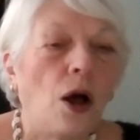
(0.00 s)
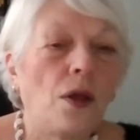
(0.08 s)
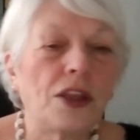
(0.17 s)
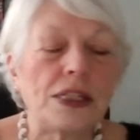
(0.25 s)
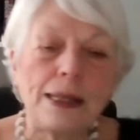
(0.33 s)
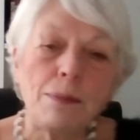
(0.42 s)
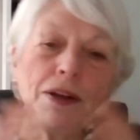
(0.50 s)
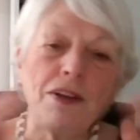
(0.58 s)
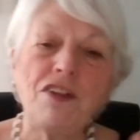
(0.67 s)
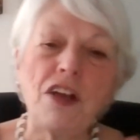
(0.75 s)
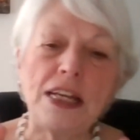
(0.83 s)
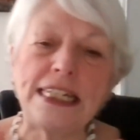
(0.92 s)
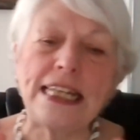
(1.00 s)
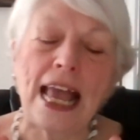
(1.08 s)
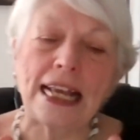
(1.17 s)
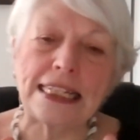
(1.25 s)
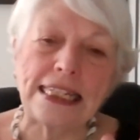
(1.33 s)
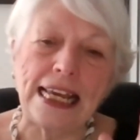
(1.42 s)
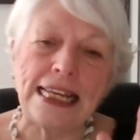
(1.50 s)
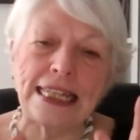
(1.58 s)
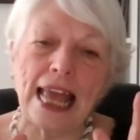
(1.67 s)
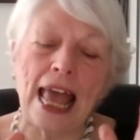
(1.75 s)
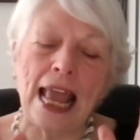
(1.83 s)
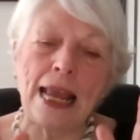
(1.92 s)
the simplified tax
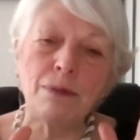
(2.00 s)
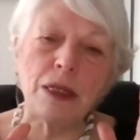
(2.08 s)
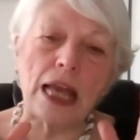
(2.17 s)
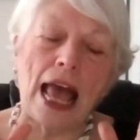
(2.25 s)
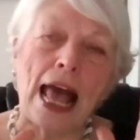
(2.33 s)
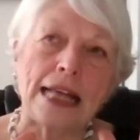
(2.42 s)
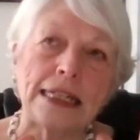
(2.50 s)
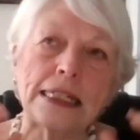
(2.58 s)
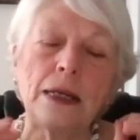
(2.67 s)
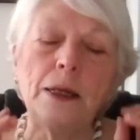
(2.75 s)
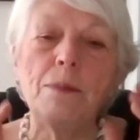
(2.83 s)
is aimed at